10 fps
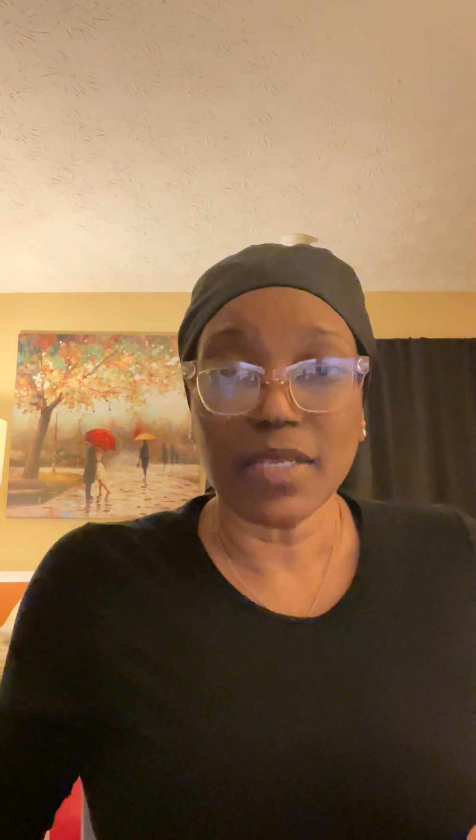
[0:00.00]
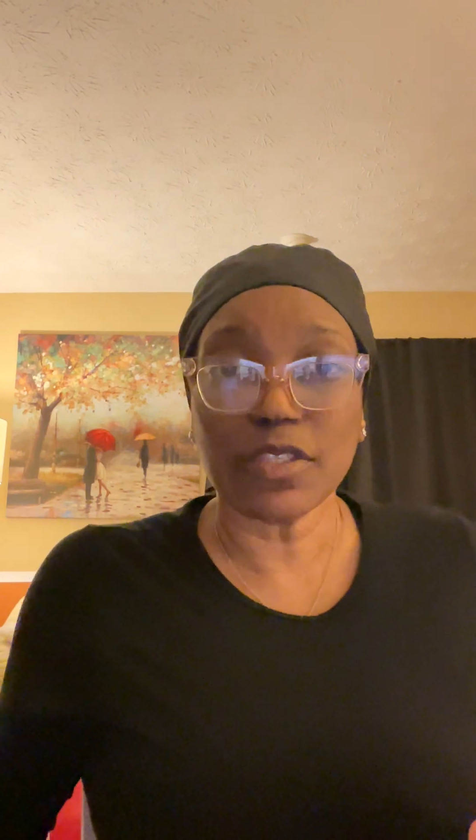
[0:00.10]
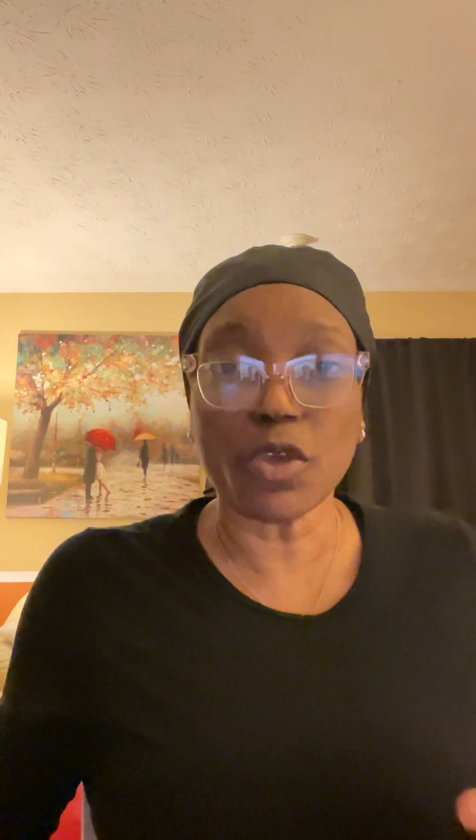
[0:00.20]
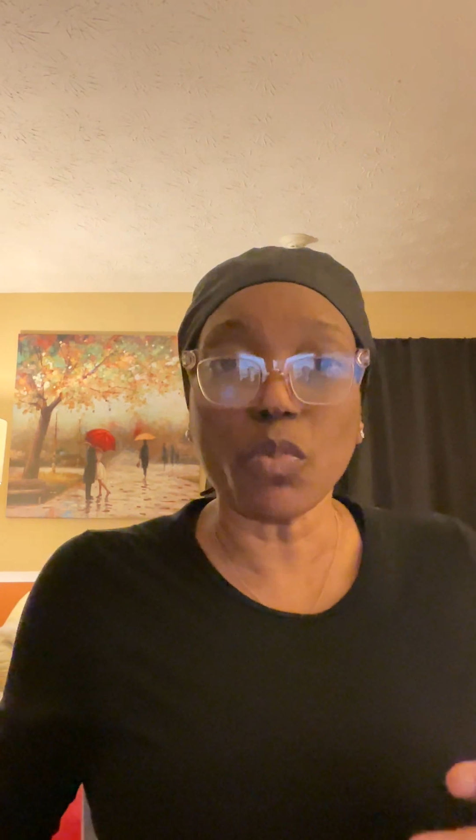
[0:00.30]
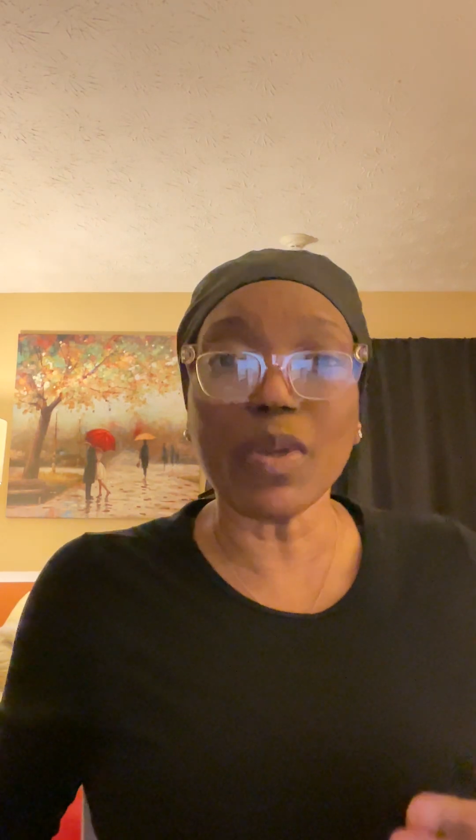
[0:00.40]

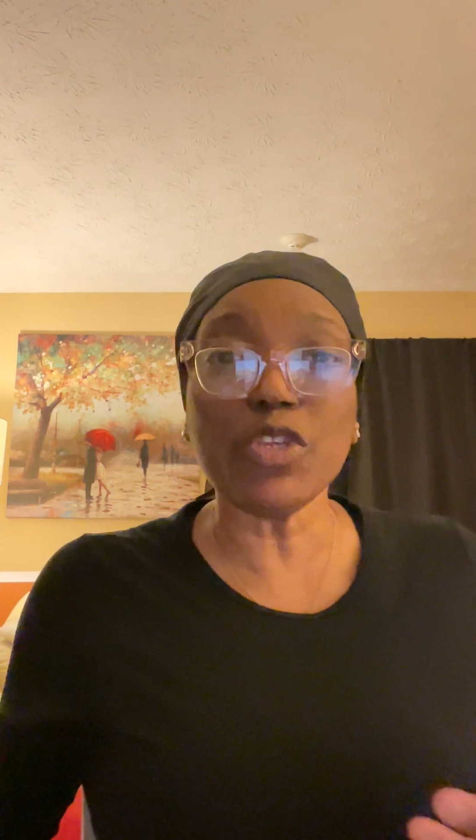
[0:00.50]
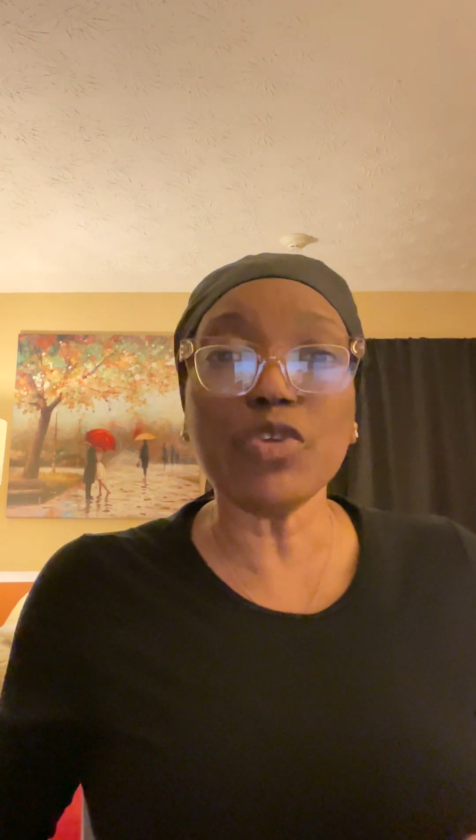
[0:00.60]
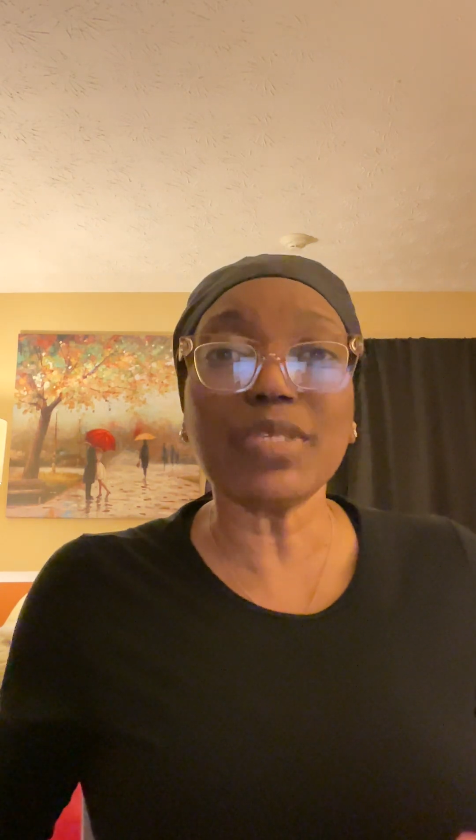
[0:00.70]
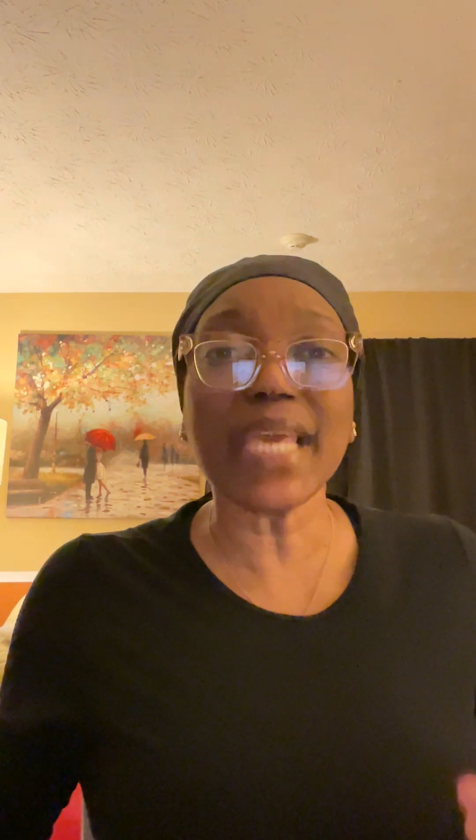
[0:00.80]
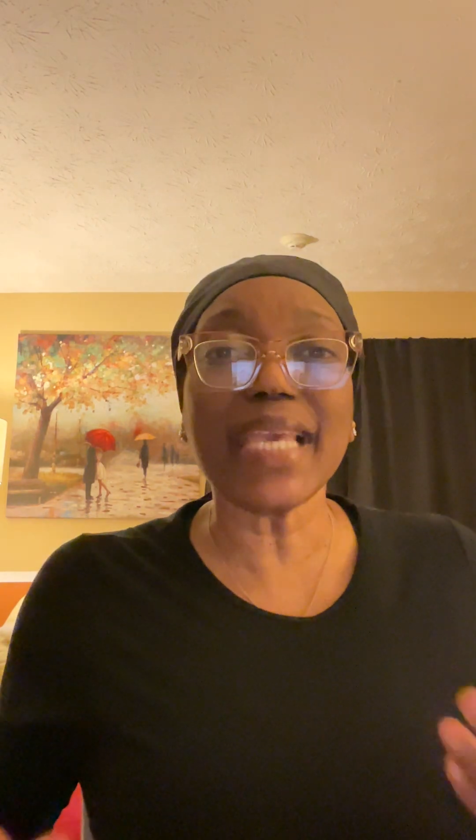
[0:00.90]
So when
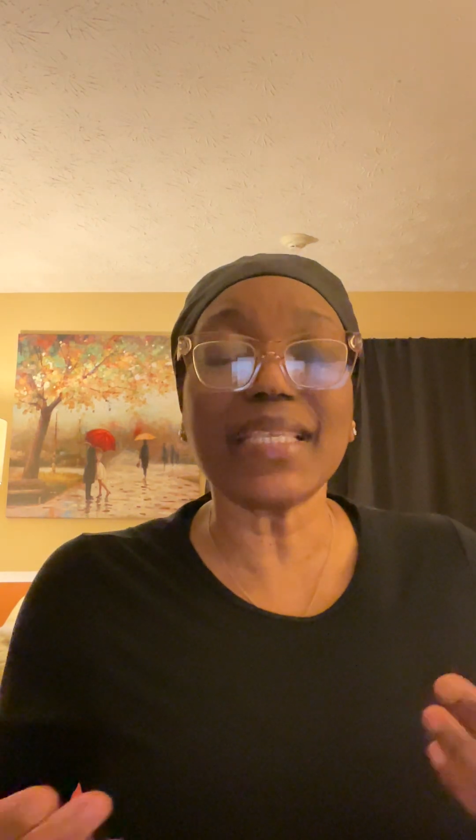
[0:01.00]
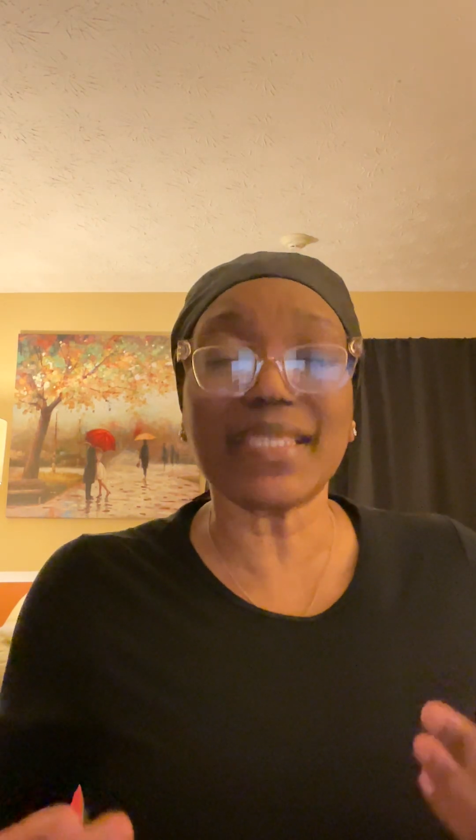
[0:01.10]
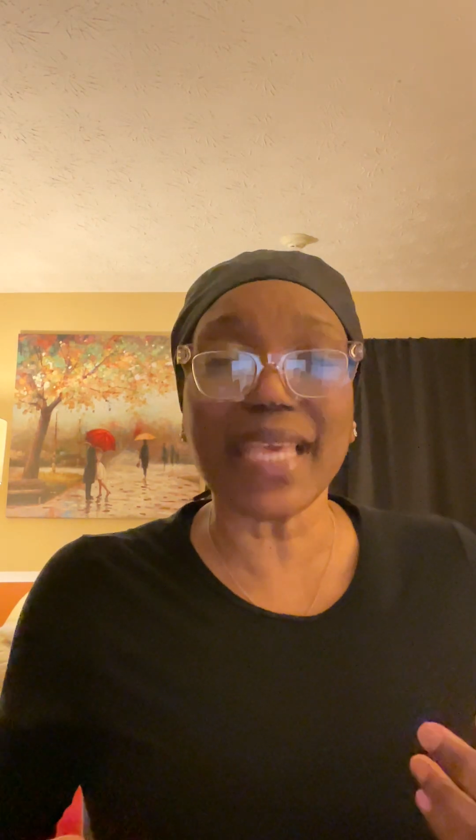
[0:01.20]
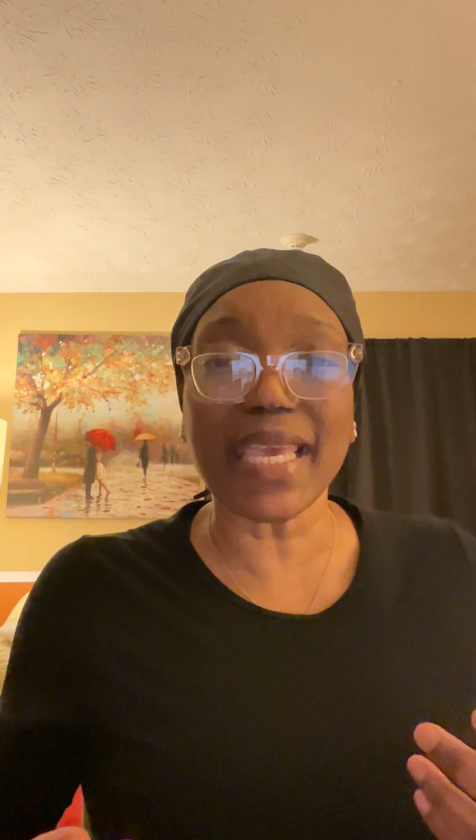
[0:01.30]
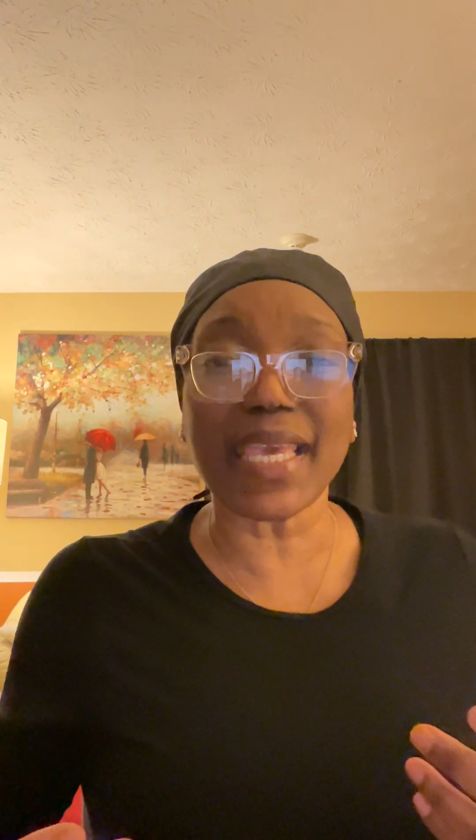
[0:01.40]
you take
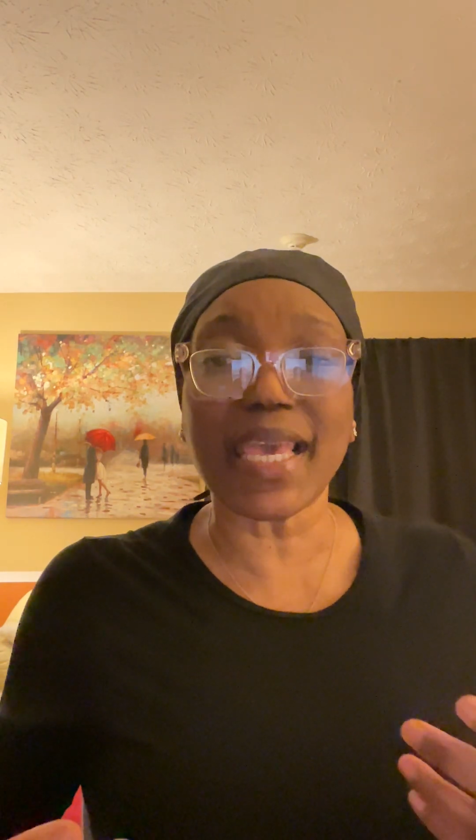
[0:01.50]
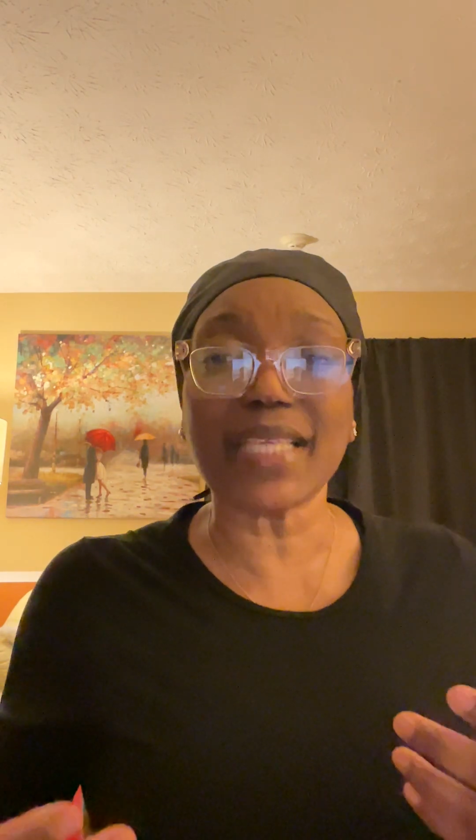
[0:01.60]
zinc,